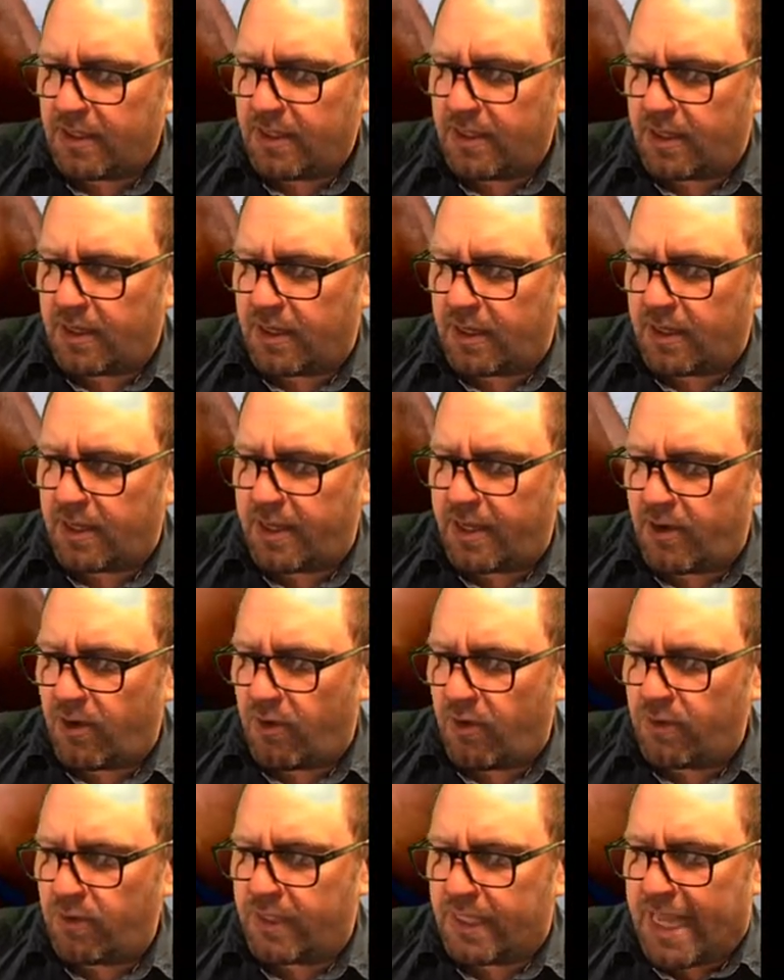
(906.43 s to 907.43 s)
it
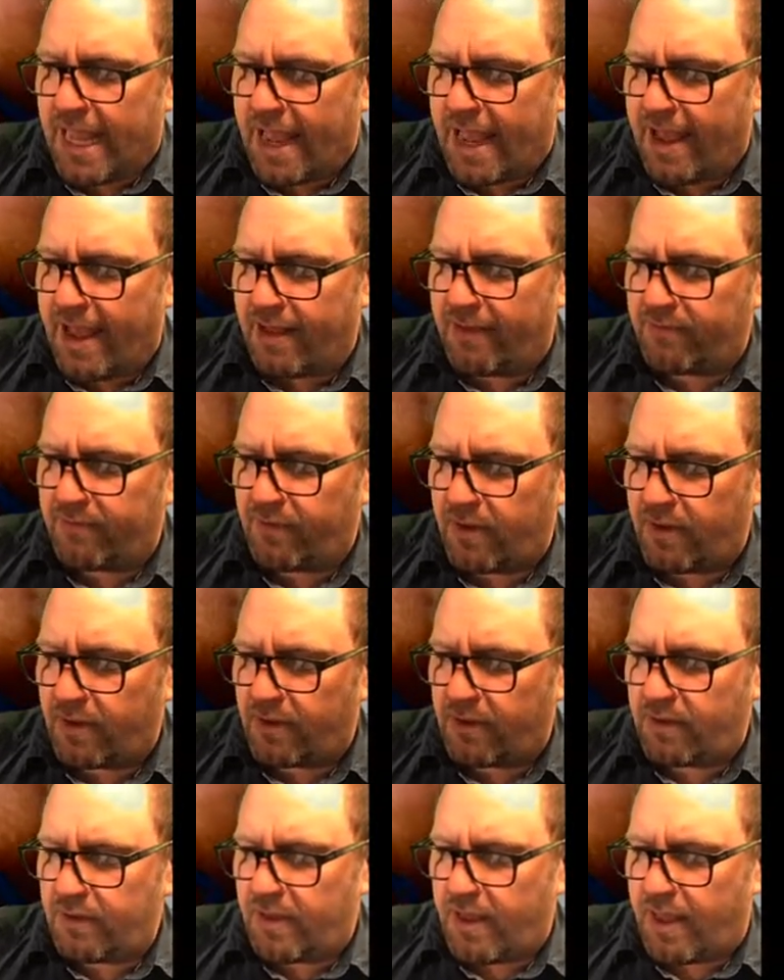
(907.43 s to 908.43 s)
only has
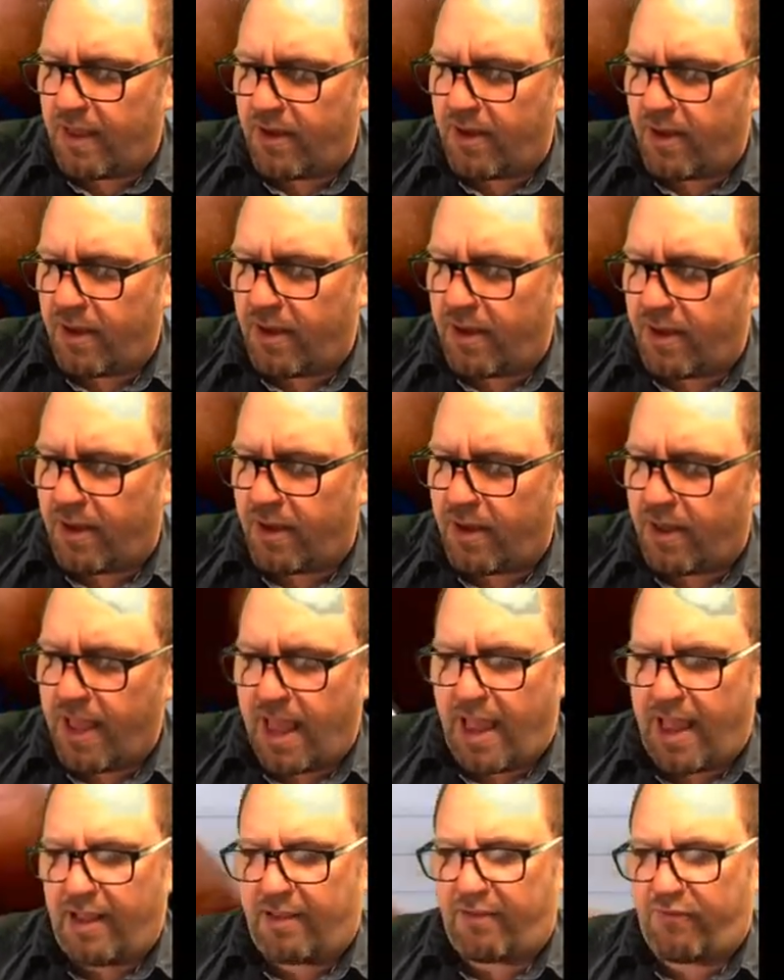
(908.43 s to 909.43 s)

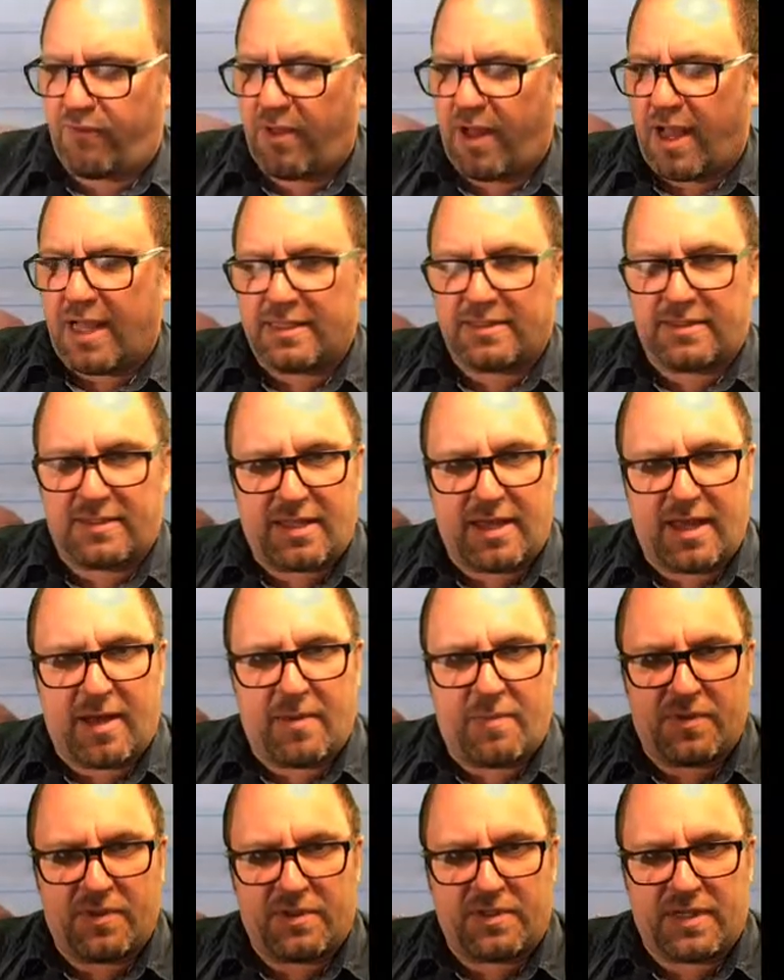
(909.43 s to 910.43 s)
x velocity
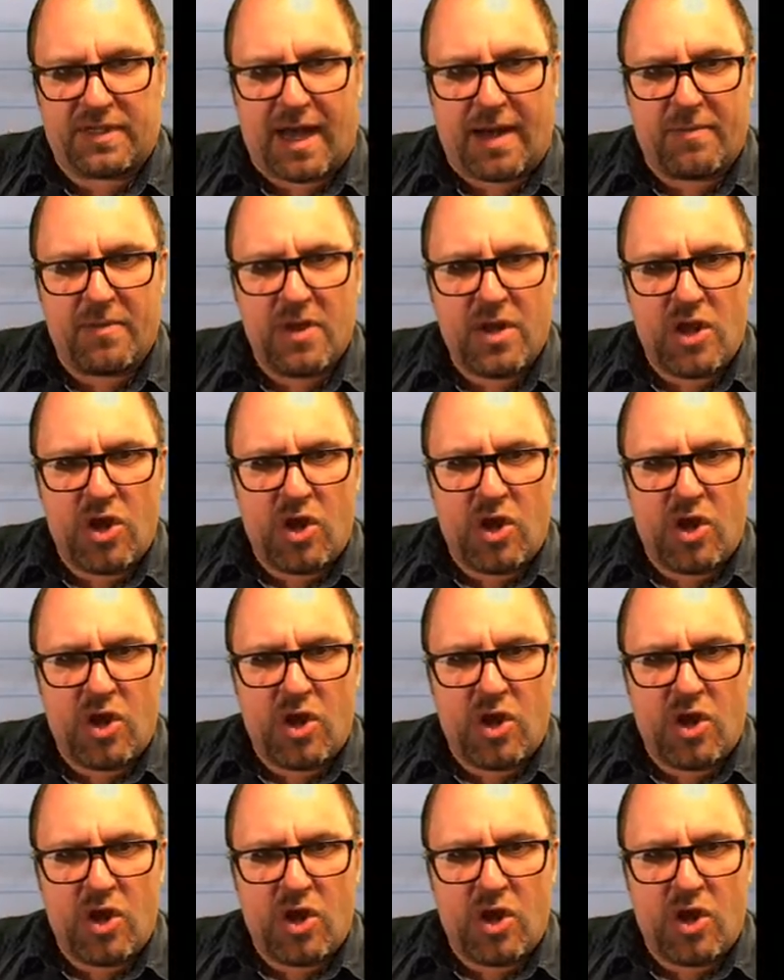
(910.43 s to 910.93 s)
up at the top.